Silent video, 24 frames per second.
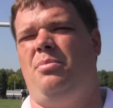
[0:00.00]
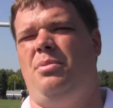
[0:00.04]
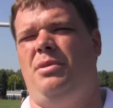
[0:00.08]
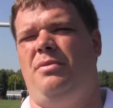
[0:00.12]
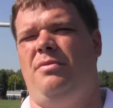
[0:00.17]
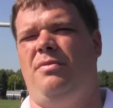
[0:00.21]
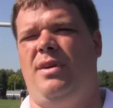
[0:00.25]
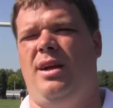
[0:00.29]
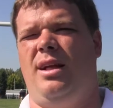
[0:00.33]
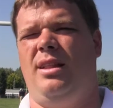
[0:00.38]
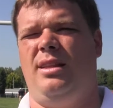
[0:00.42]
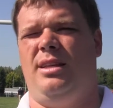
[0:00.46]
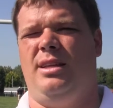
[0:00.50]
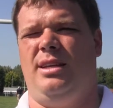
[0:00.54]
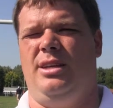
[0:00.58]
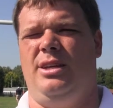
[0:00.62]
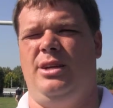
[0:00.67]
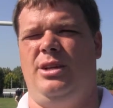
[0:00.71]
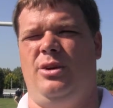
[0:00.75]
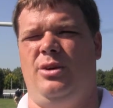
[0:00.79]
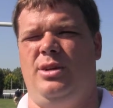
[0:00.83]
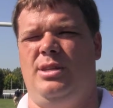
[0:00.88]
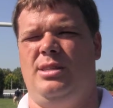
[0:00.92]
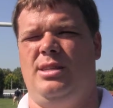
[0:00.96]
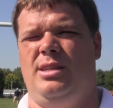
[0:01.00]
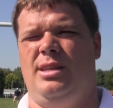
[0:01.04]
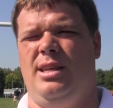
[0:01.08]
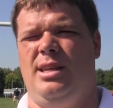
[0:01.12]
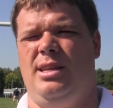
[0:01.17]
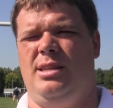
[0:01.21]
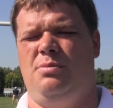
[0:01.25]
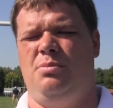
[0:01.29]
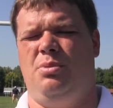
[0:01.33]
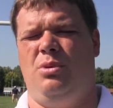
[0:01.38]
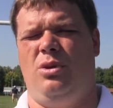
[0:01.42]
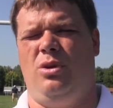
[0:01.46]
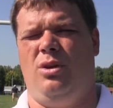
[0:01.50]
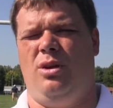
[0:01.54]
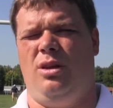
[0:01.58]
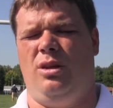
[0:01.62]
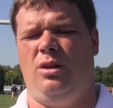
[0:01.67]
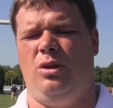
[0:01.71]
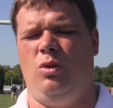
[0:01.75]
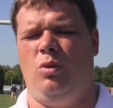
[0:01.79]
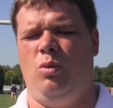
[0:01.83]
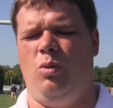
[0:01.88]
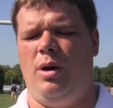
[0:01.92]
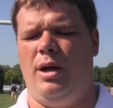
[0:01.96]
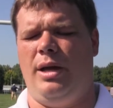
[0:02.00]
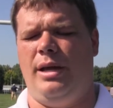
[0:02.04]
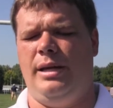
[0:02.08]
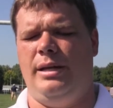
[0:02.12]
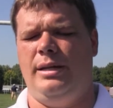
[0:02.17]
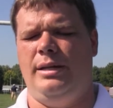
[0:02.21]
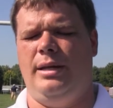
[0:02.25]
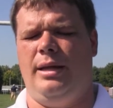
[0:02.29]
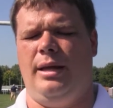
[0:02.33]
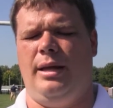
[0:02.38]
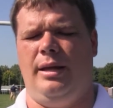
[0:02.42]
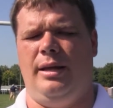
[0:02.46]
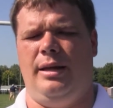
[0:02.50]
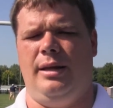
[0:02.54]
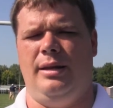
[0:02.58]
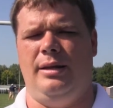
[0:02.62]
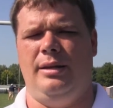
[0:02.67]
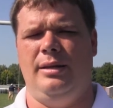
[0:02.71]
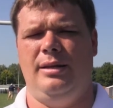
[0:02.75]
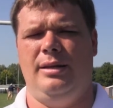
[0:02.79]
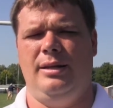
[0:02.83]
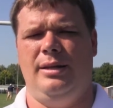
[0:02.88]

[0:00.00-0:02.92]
and finally, you know, he's put on a little weight, and